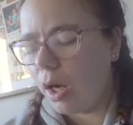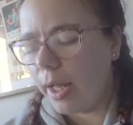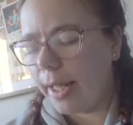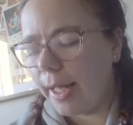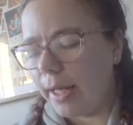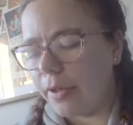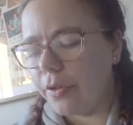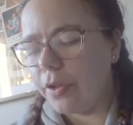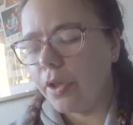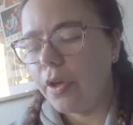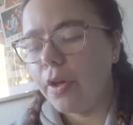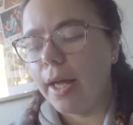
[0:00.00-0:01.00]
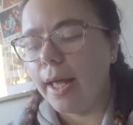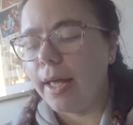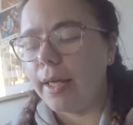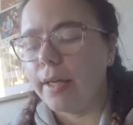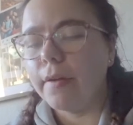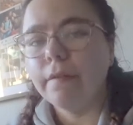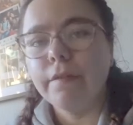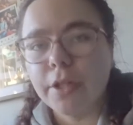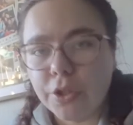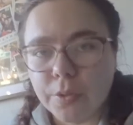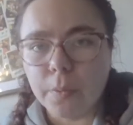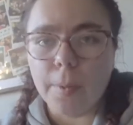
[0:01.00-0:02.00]
I had a
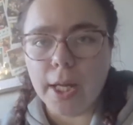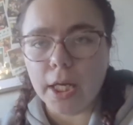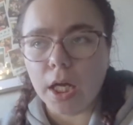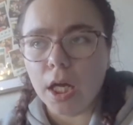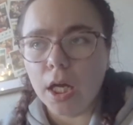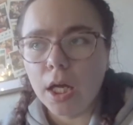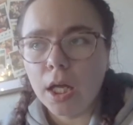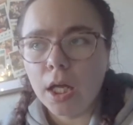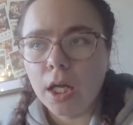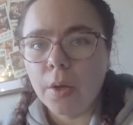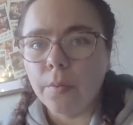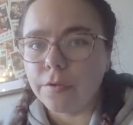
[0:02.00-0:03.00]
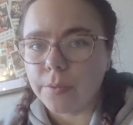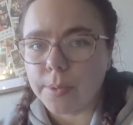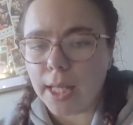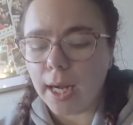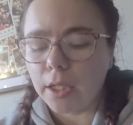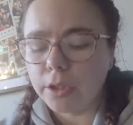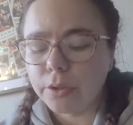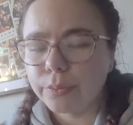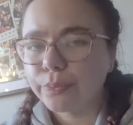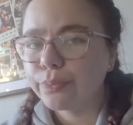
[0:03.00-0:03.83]
vegetable burger with some salad.